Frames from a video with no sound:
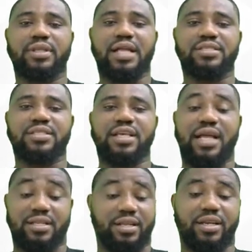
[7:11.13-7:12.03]

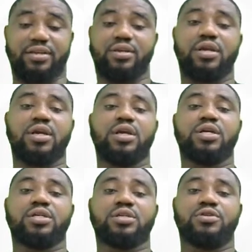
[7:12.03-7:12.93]
33.
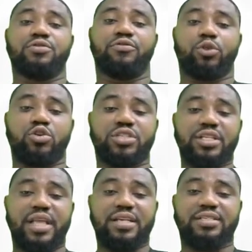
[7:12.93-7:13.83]

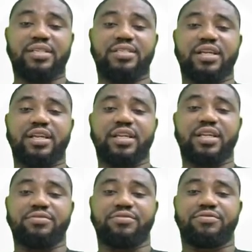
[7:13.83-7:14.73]
Photosynthesis
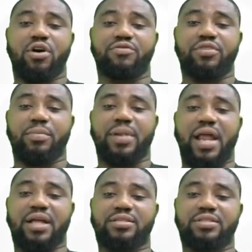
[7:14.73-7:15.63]
in leaf of a
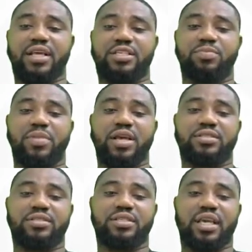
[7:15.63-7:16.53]
plant takes
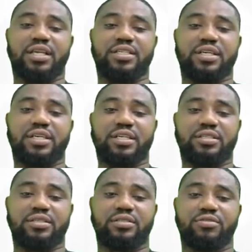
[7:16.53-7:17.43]
place in the
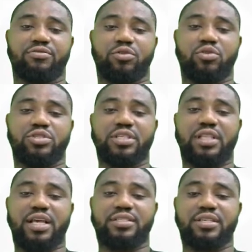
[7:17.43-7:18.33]

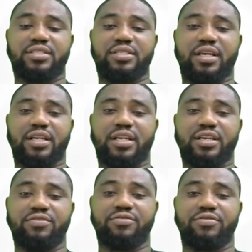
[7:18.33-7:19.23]
photosynthesis in
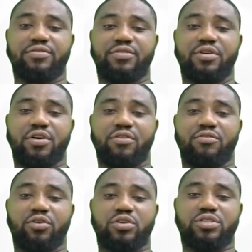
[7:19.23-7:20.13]
the leaf.
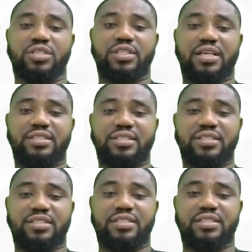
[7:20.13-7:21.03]

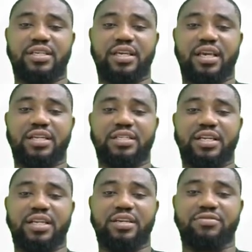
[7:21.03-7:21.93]
Photosynthesis in
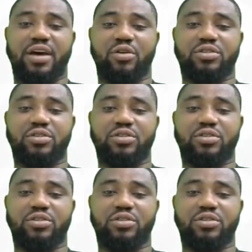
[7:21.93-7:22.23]
the leaf